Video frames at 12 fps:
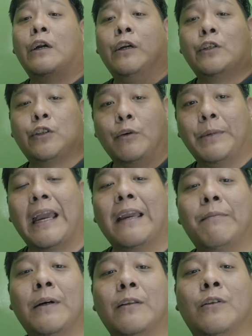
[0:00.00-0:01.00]
she'll be
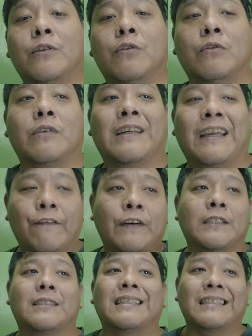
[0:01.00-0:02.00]
able to give
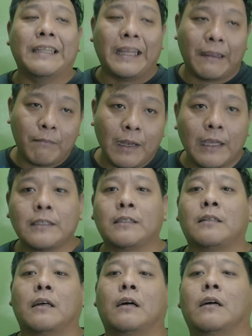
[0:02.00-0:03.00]
us the name
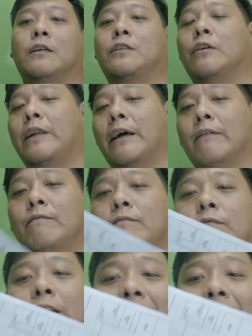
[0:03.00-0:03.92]
list so that we